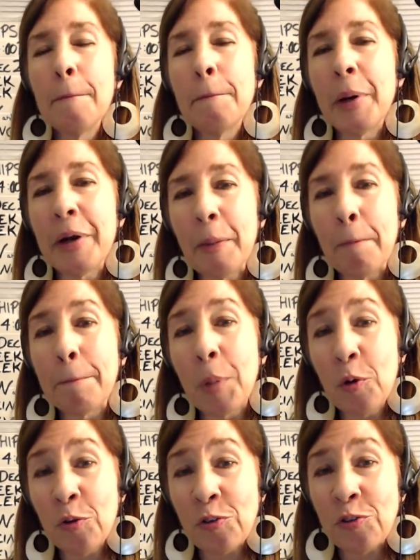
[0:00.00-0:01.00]
But it
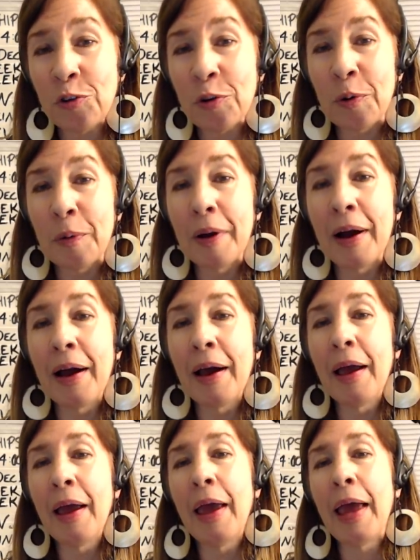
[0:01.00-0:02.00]
boosts you.
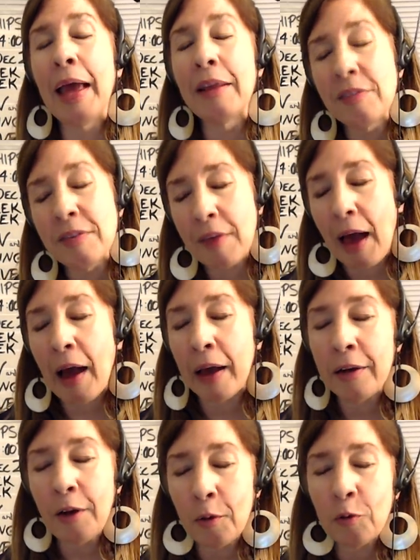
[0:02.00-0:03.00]
And I
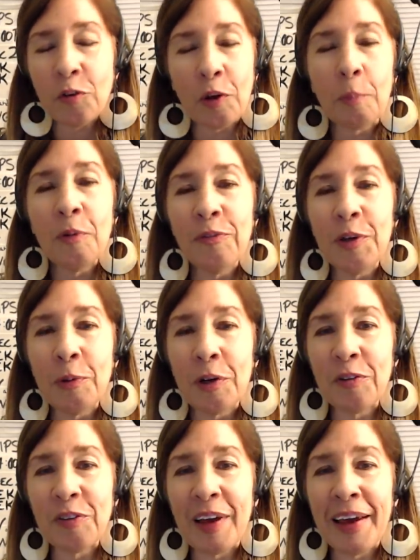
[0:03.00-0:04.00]
know some of you are
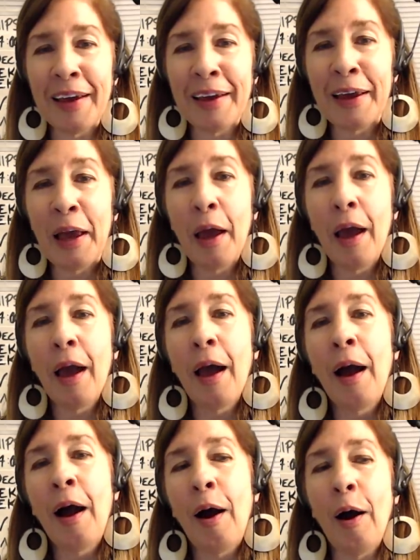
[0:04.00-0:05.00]
saying,
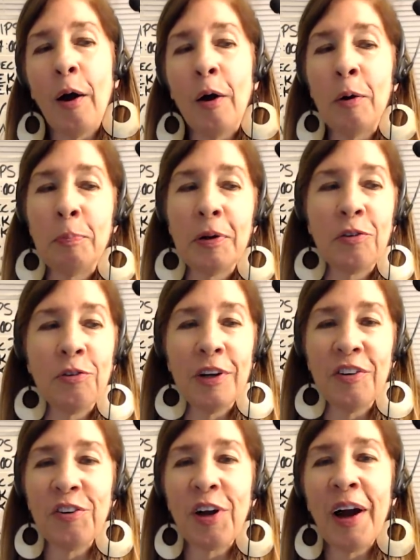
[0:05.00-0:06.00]
oh,
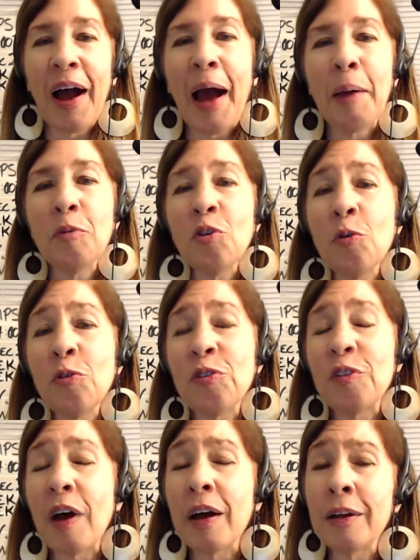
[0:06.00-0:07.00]
Patricia, I'm so
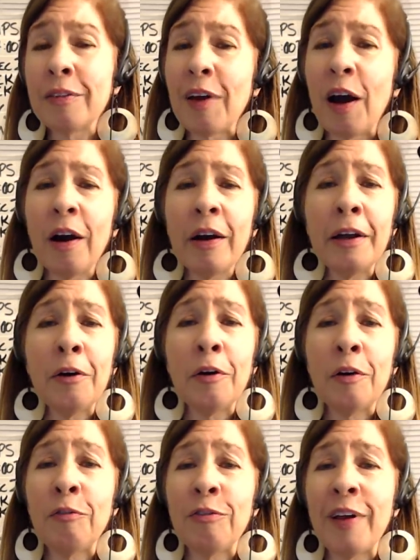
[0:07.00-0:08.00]
tired
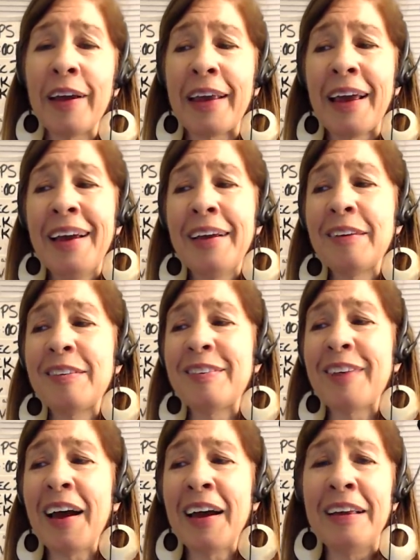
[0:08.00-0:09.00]
of like
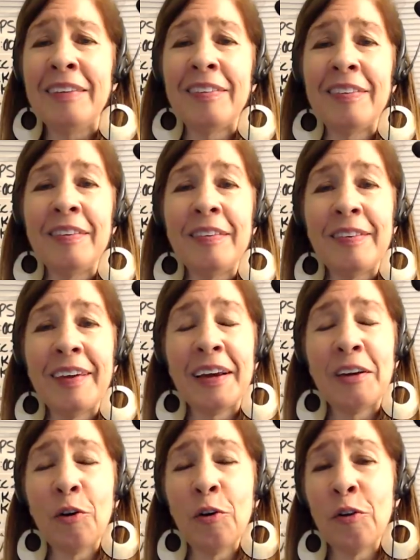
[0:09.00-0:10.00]
signs and
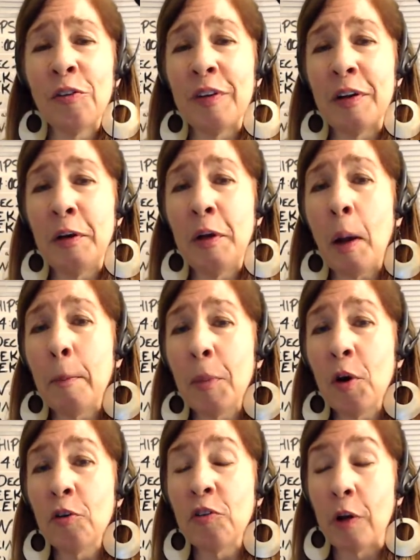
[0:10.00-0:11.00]
signals and
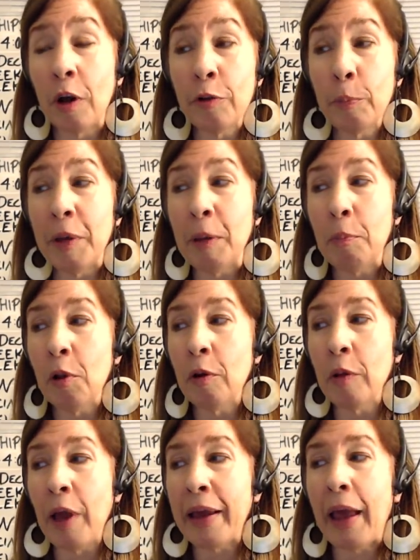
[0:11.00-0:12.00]
numbers. And other people are
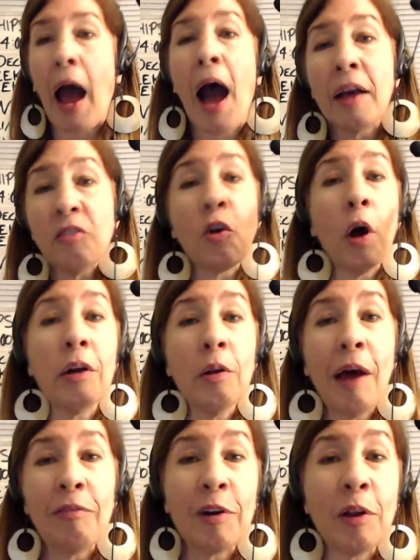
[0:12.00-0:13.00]
like, I saw an
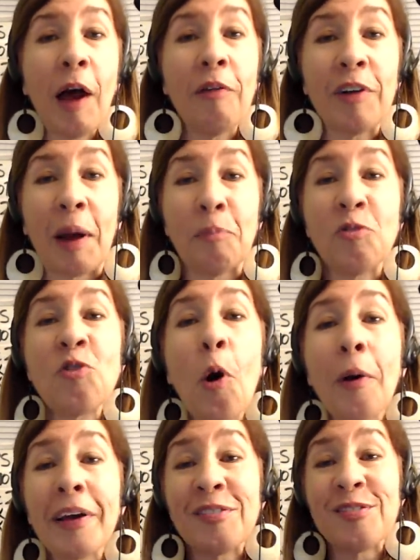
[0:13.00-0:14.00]
eleven eleven. I'm
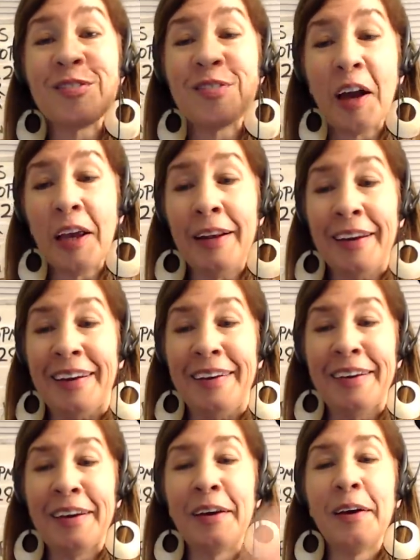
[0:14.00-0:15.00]
so excited.
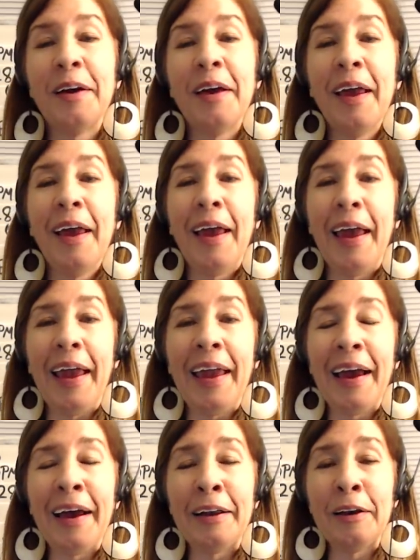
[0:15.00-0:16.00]

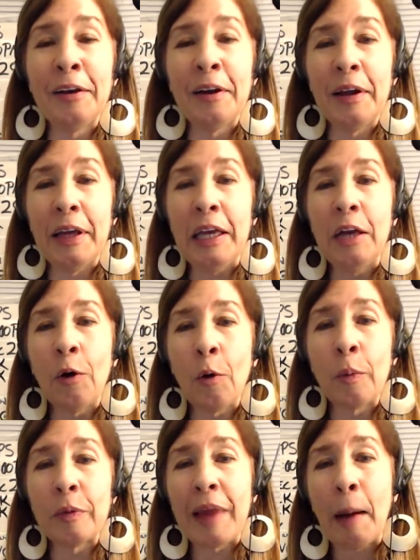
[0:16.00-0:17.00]
And, you
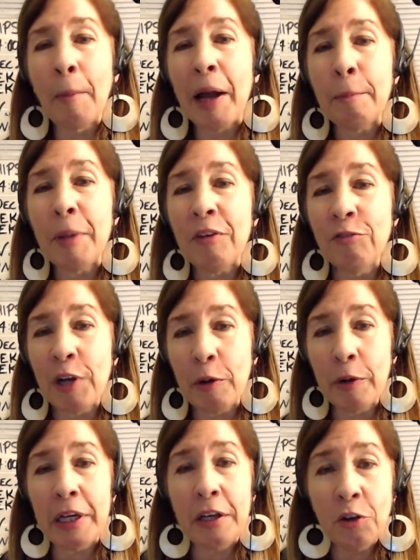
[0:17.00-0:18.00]
know, that might be
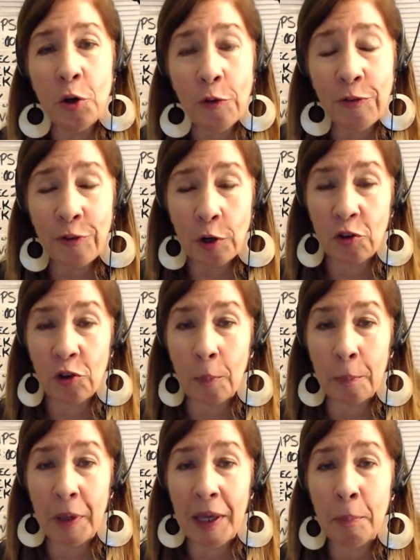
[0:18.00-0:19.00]
very new for some
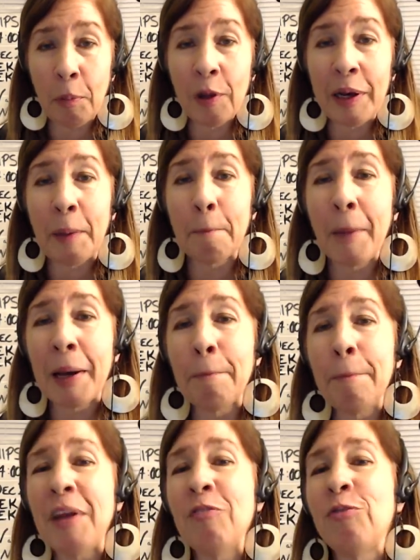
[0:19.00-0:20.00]
people. And it might
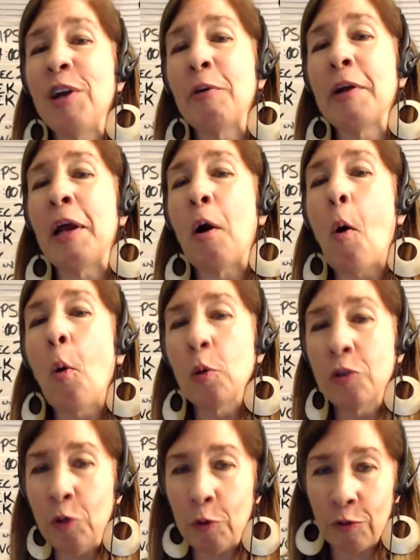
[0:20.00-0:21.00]
be very old
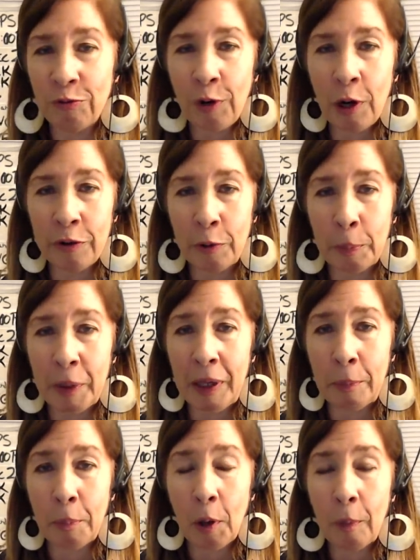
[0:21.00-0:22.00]
news for other
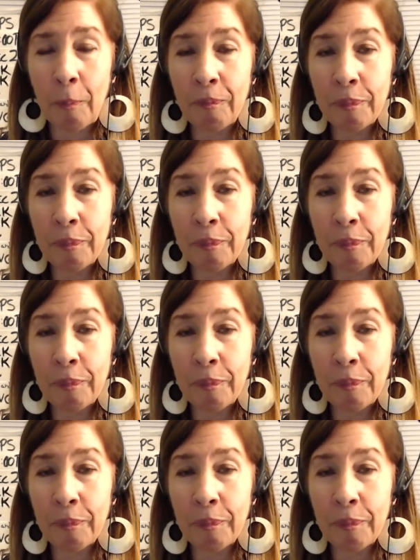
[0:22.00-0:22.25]
people.